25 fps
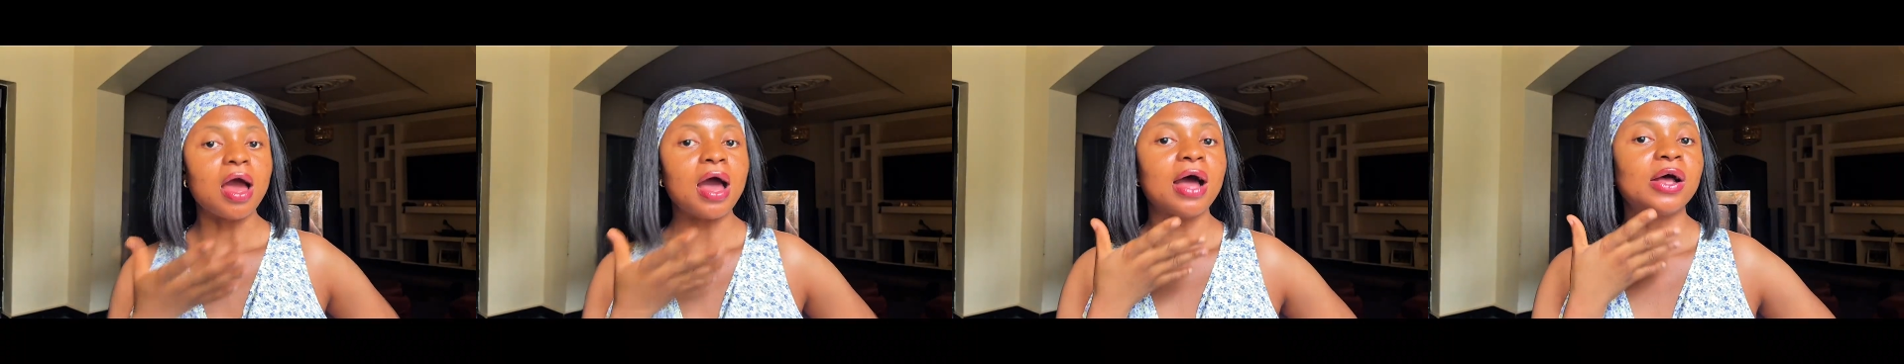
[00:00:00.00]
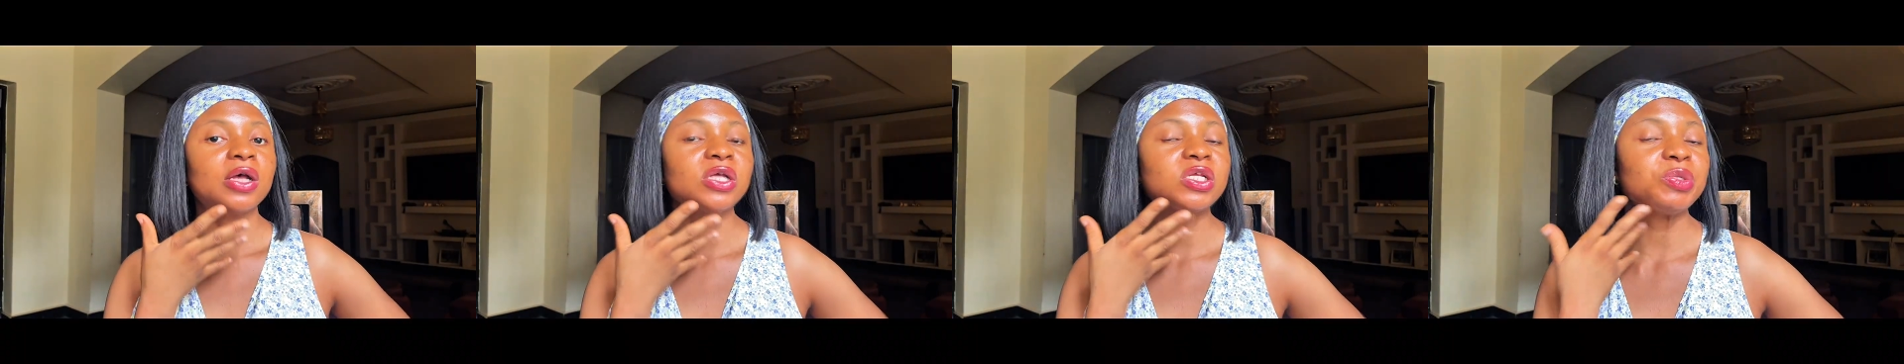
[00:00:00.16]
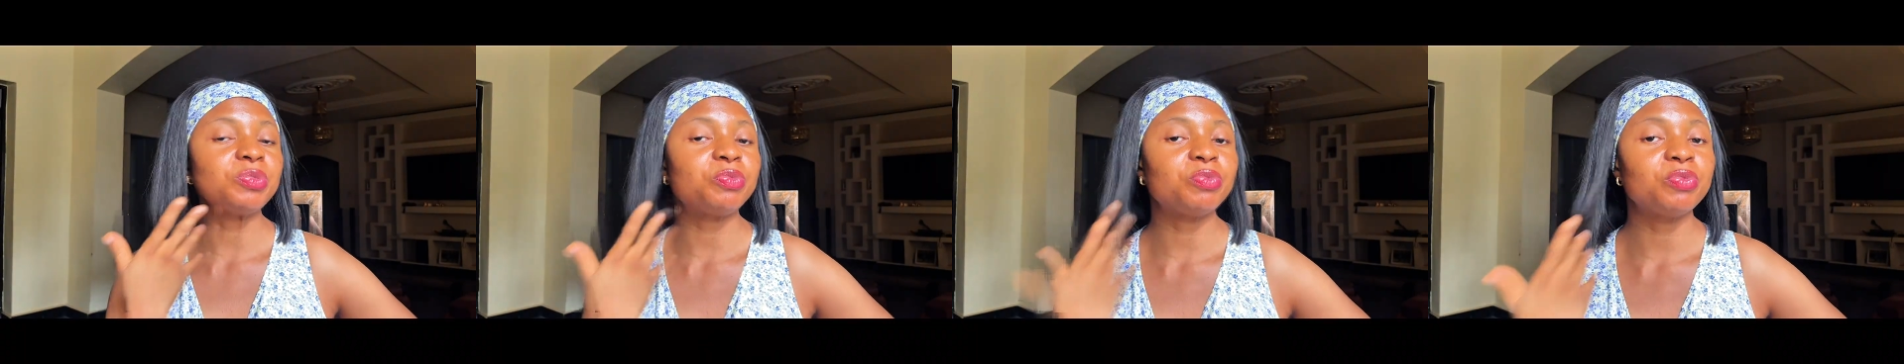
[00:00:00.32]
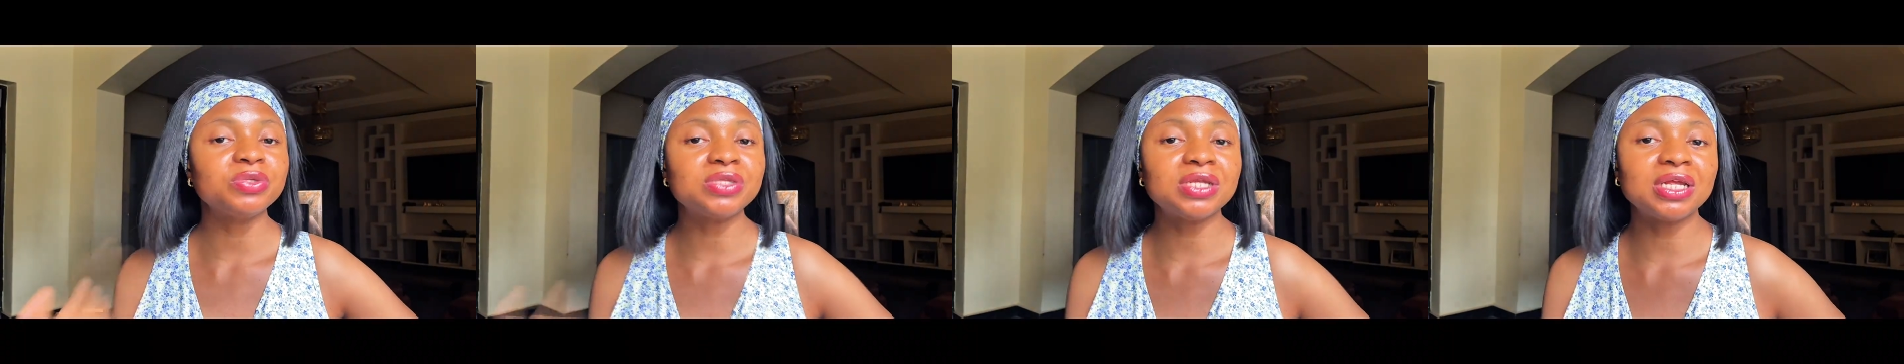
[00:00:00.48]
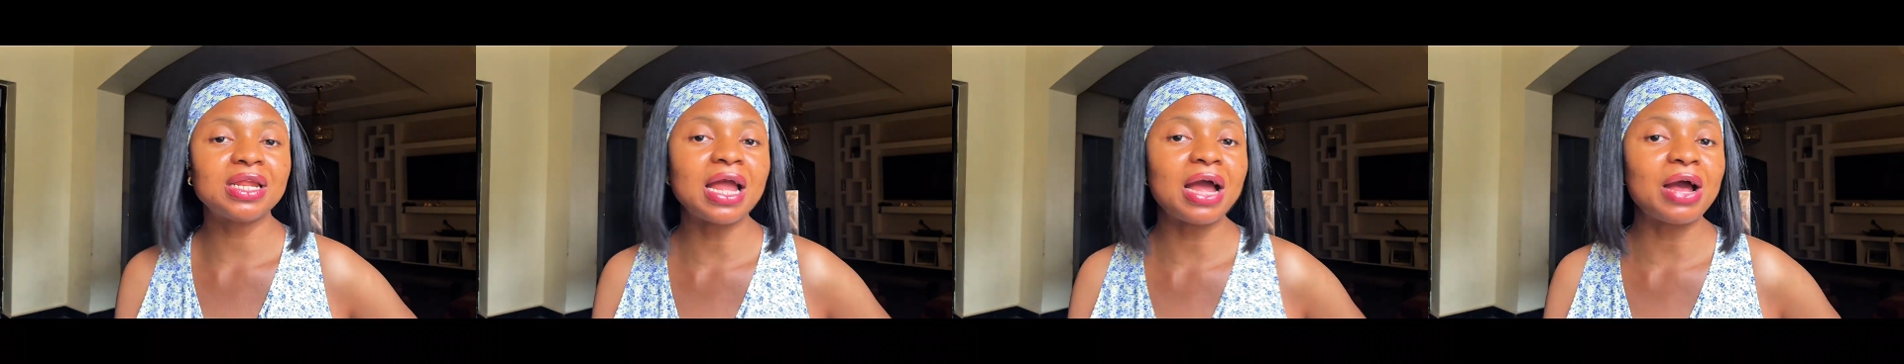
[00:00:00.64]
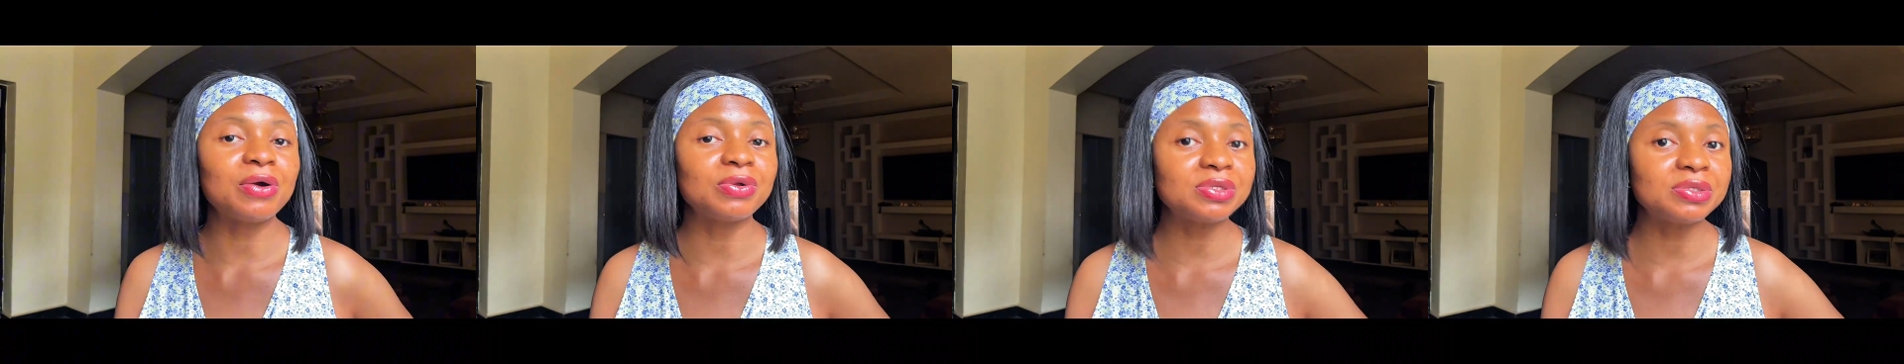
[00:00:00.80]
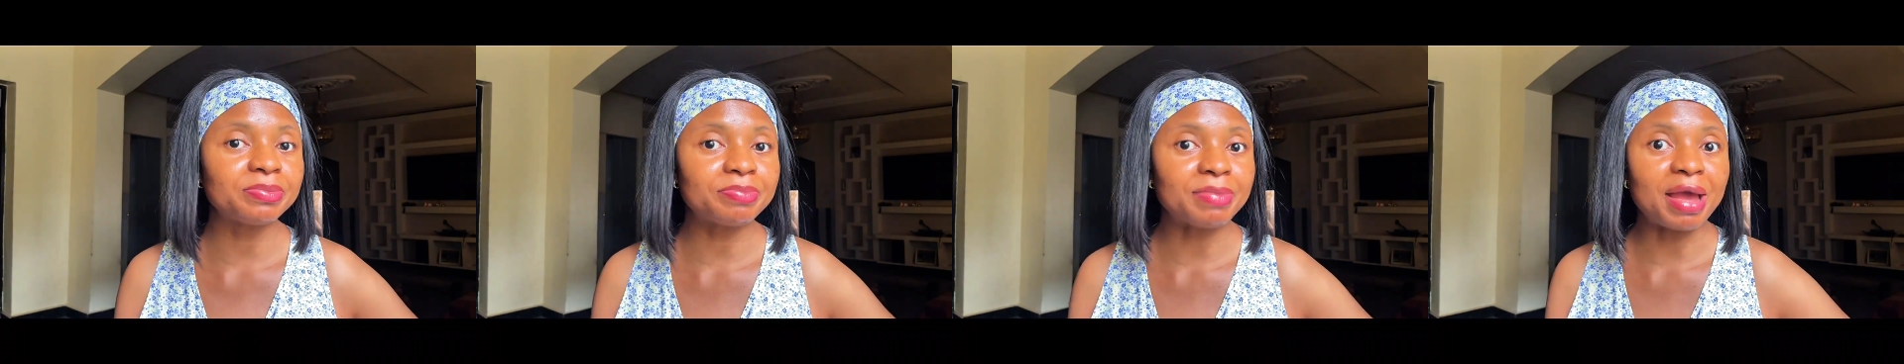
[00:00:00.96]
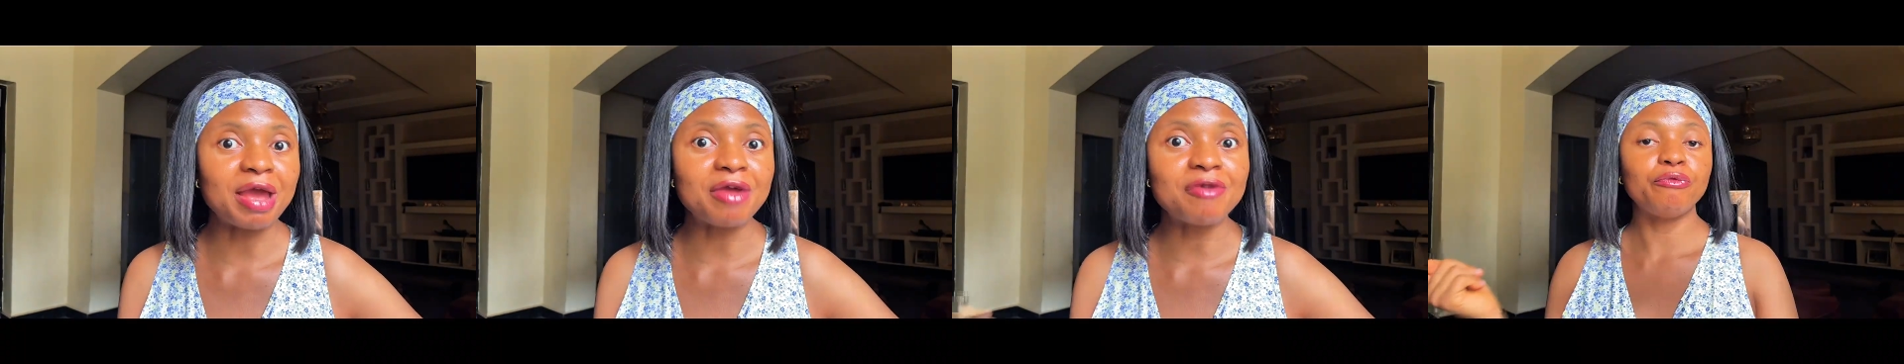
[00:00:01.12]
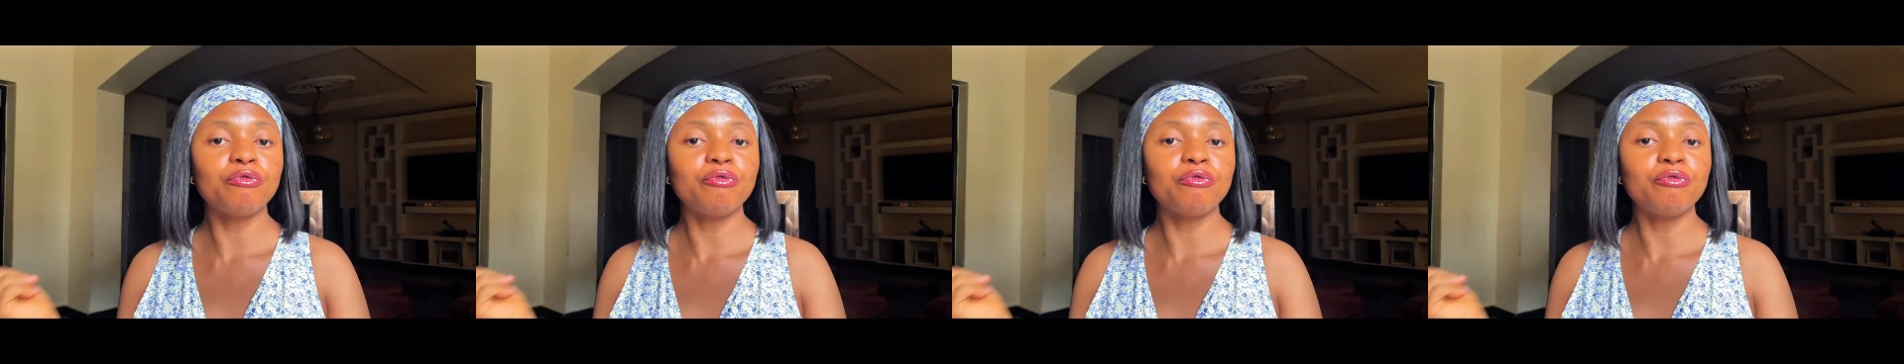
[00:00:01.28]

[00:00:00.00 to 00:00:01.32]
and smoothing out my